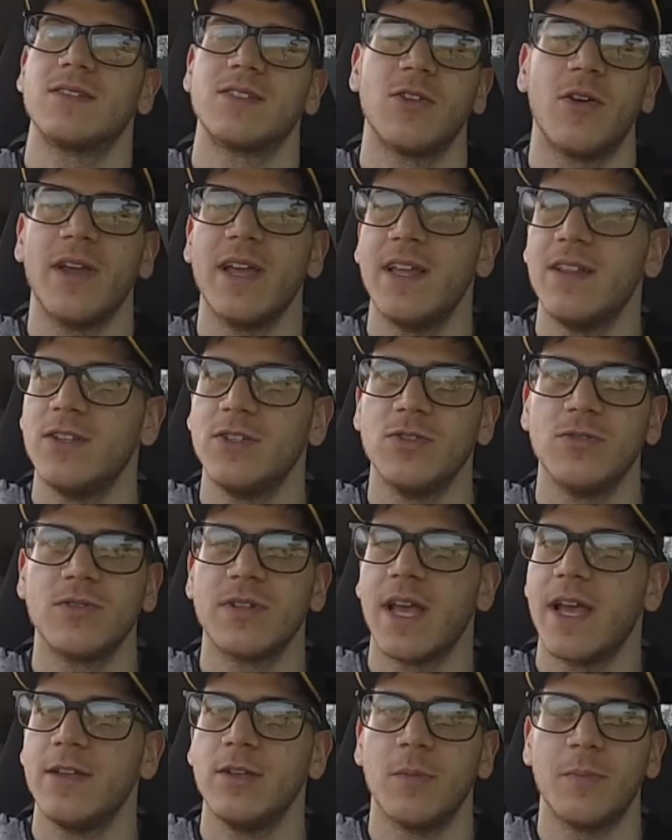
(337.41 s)
So here in the
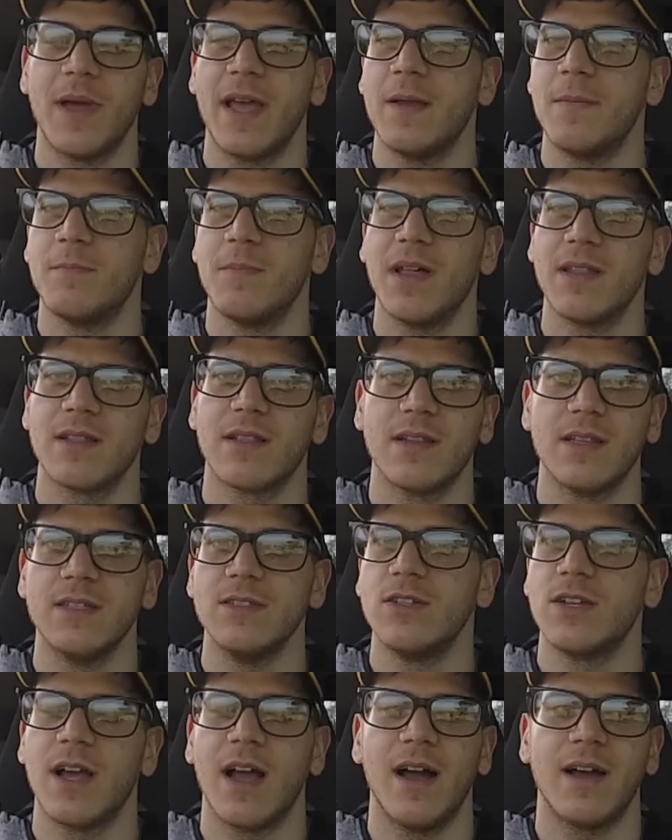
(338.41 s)
UK you pay monthly,
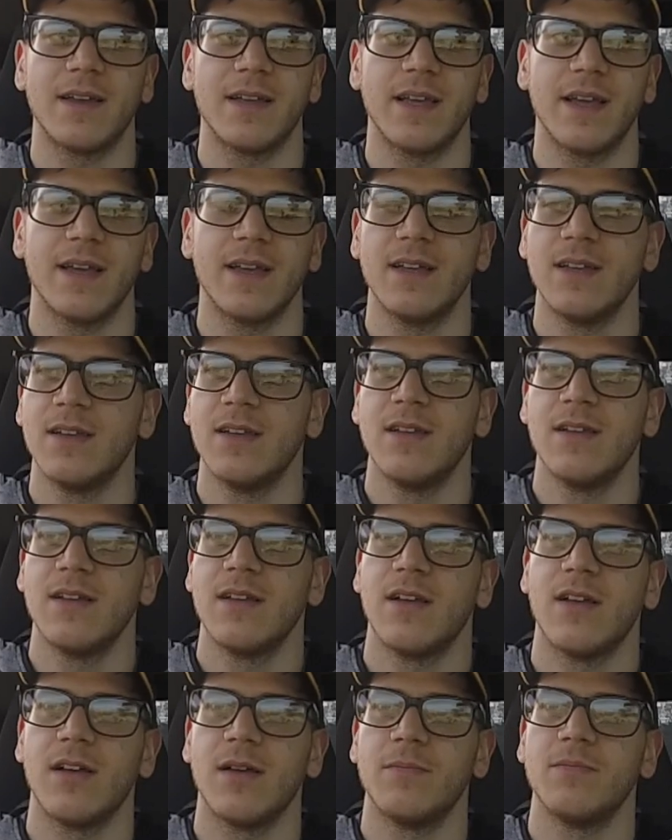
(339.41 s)
you can't get
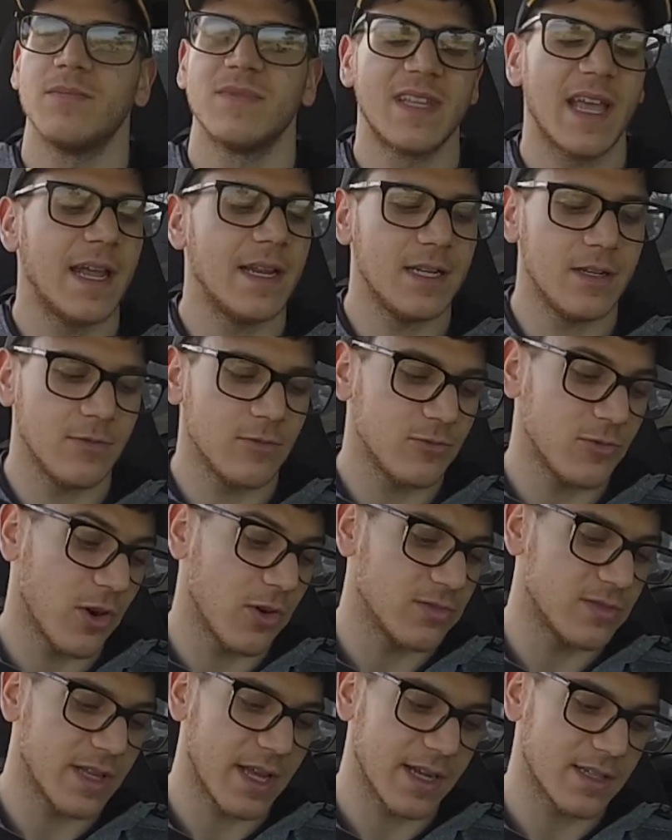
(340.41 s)
daily
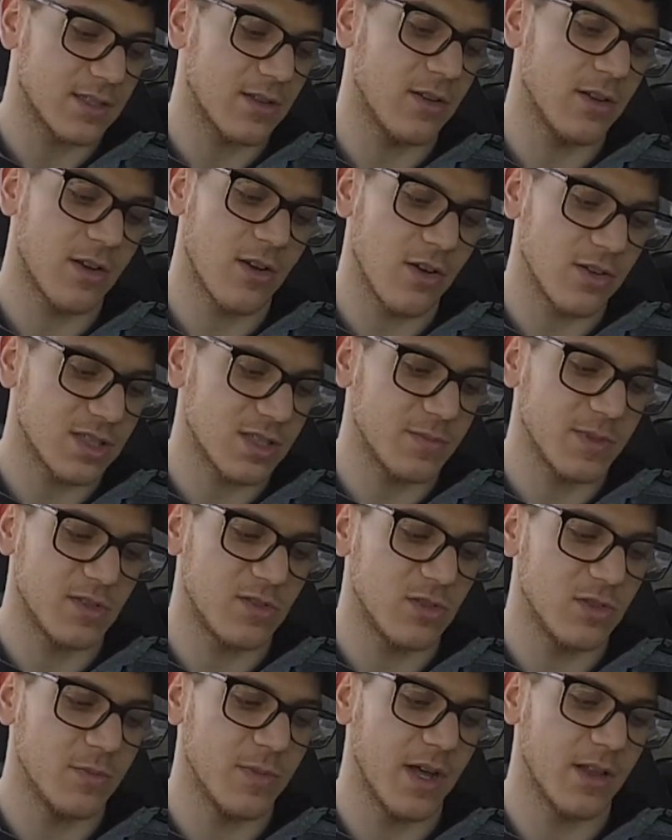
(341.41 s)
road tax, so it costed me
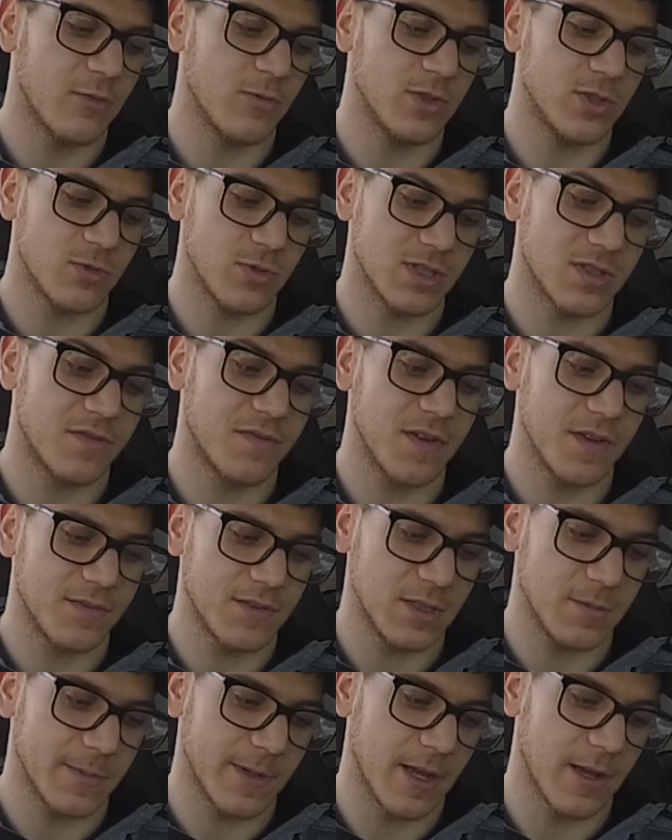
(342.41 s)
2 months, which was
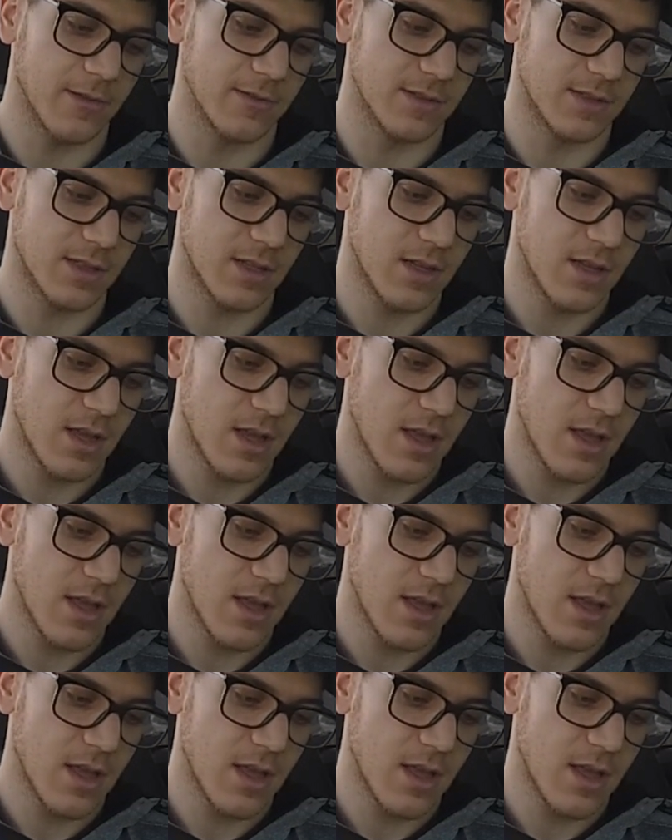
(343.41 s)
£50.